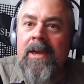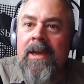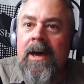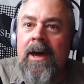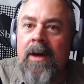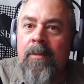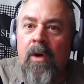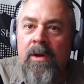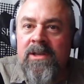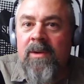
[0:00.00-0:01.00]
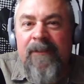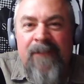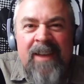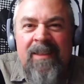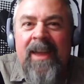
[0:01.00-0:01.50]
Also, I
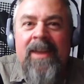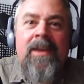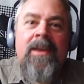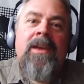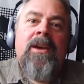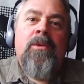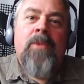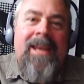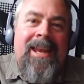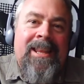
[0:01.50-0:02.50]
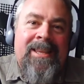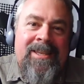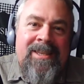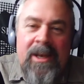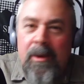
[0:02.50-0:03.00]
feel like we needed to
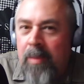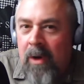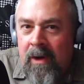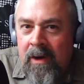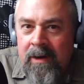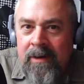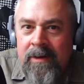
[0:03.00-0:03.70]
set a bar